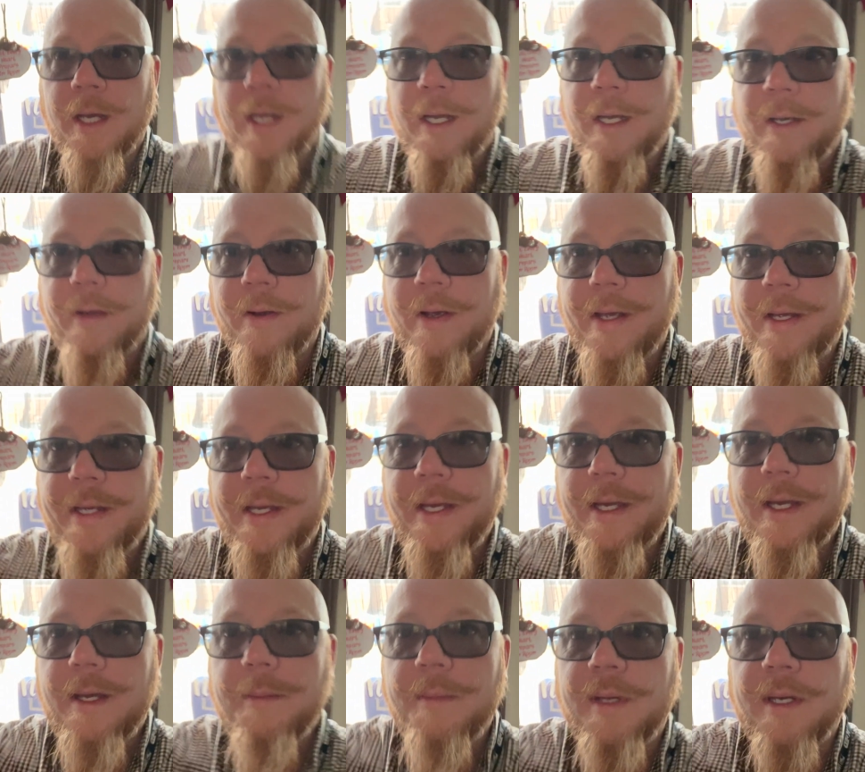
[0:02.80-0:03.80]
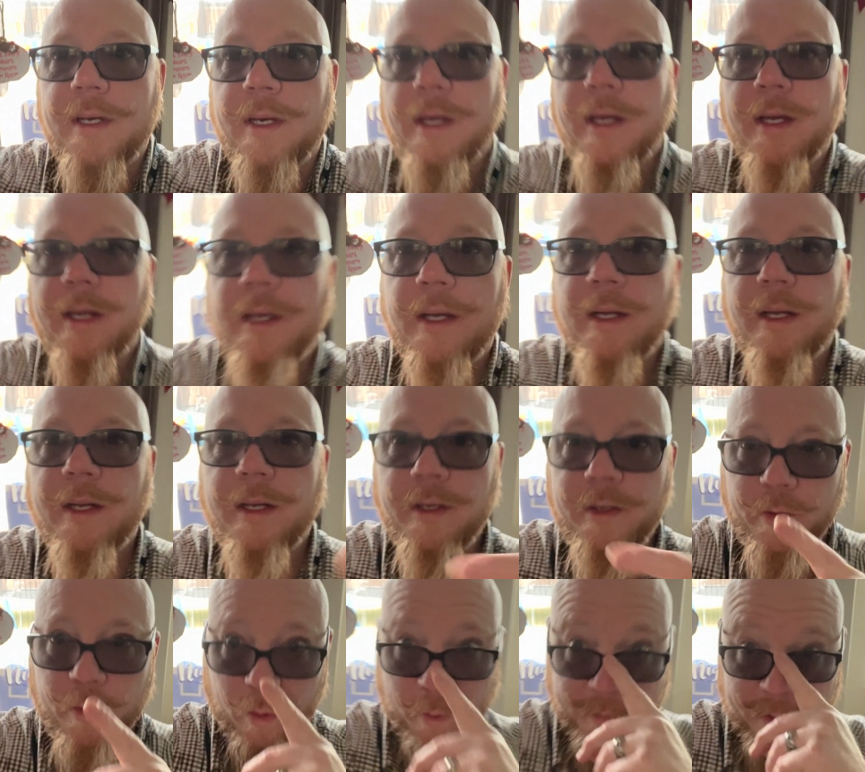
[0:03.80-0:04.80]
here I am in
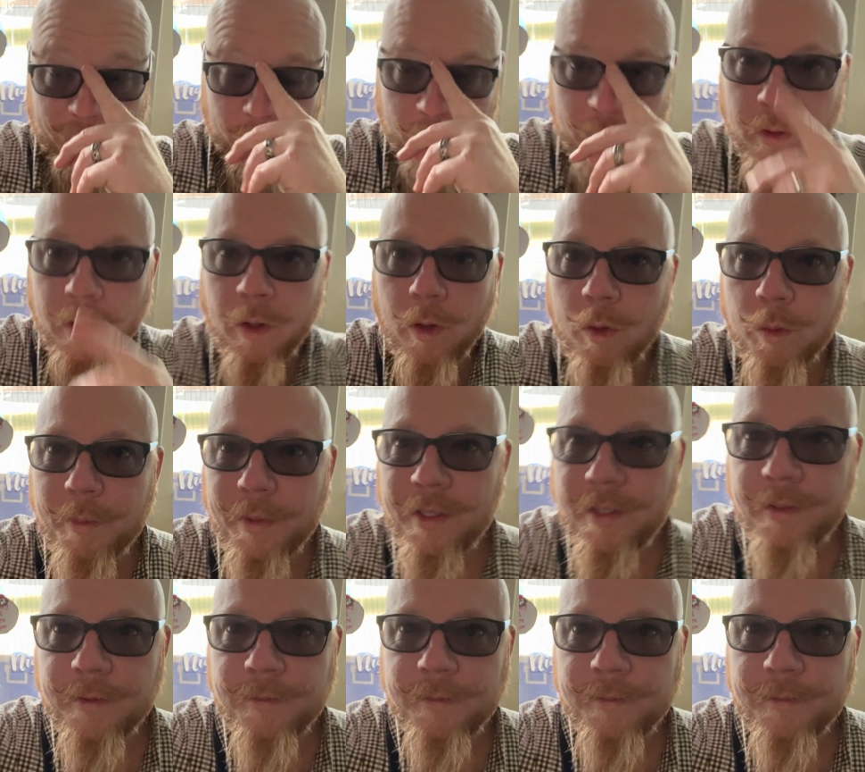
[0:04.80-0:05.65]
Norman, Oklahoma.